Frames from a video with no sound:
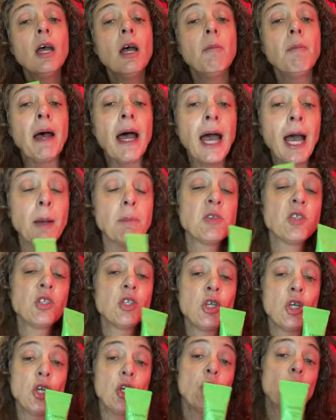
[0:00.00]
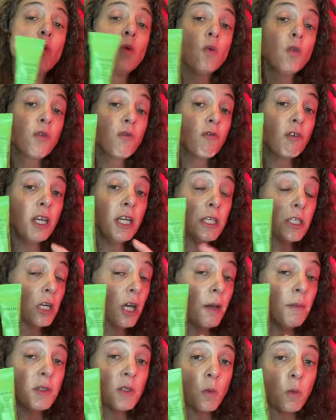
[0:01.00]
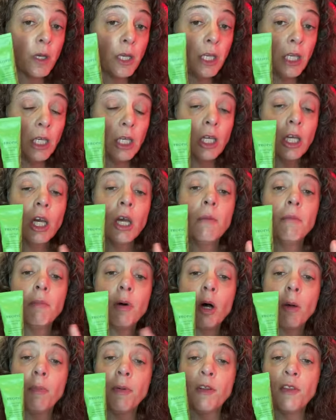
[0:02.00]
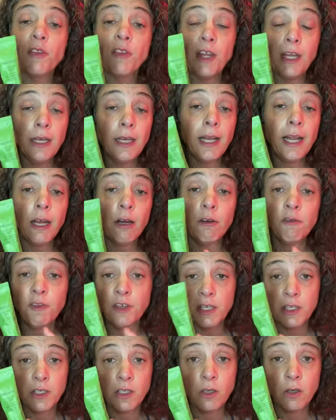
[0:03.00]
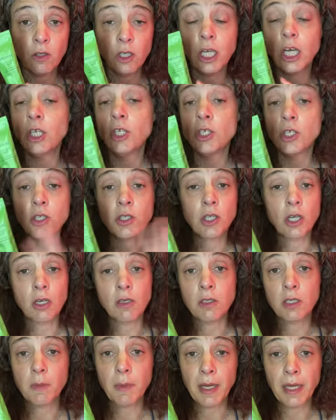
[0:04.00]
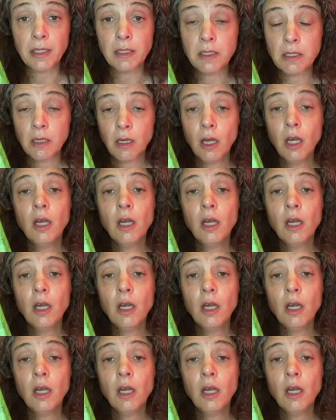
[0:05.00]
perhaps 2 or 3 times a week, pop a thin layer of this on and just go to bed.